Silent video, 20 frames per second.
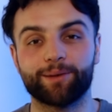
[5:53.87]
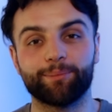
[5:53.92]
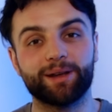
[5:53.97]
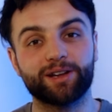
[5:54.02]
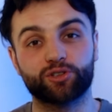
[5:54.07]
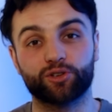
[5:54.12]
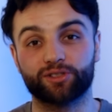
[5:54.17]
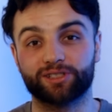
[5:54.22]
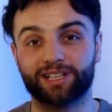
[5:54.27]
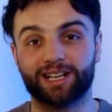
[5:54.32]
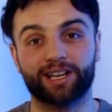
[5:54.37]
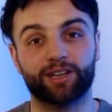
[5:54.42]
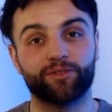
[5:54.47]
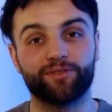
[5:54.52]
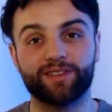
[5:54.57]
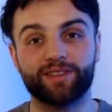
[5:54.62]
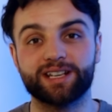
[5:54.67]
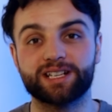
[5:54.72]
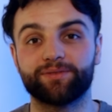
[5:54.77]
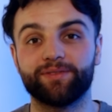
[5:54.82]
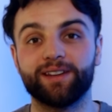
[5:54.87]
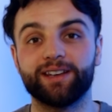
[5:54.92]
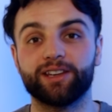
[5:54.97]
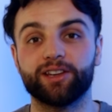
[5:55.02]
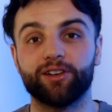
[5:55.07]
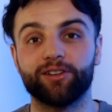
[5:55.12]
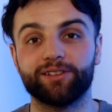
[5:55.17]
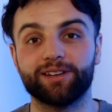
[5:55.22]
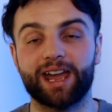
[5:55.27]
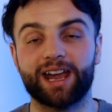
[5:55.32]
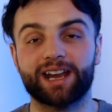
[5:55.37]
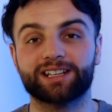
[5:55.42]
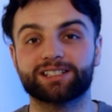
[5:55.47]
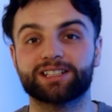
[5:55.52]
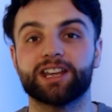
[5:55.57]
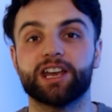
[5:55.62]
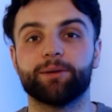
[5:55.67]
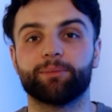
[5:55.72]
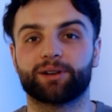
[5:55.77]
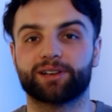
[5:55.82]
then make sure to click on this video
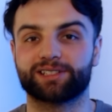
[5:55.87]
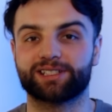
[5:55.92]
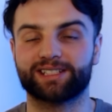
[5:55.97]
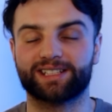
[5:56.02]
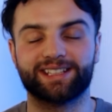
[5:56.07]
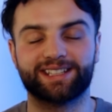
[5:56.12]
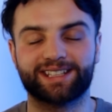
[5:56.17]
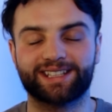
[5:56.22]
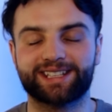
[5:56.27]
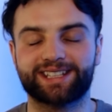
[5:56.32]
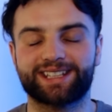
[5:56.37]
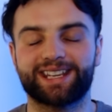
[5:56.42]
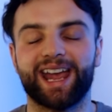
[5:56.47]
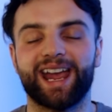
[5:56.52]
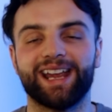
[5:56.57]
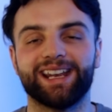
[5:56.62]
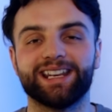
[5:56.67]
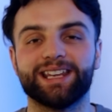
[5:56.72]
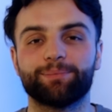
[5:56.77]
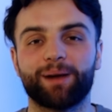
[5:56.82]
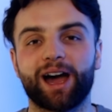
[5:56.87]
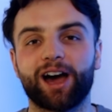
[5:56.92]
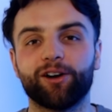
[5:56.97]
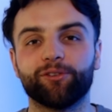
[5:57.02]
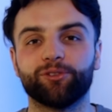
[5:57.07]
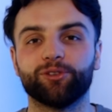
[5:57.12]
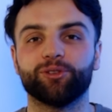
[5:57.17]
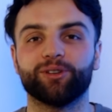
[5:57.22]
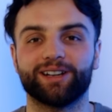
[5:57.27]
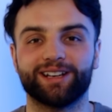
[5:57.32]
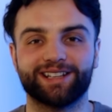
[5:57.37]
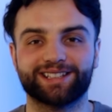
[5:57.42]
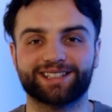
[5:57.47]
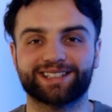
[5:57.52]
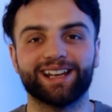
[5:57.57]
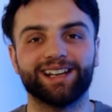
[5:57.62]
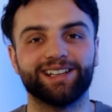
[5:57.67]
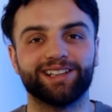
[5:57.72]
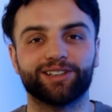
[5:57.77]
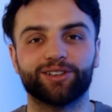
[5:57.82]
next, because it's insanely powerful and
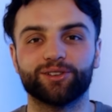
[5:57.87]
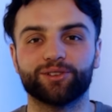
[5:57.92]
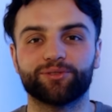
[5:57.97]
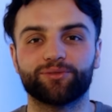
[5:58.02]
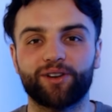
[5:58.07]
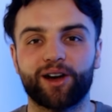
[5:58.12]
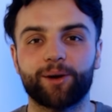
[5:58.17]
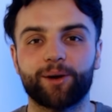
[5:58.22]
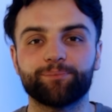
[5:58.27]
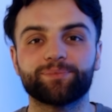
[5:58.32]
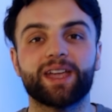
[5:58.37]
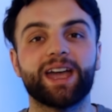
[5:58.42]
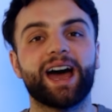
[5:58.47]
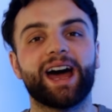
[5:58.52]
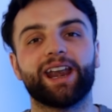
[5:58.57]
insanely good fun,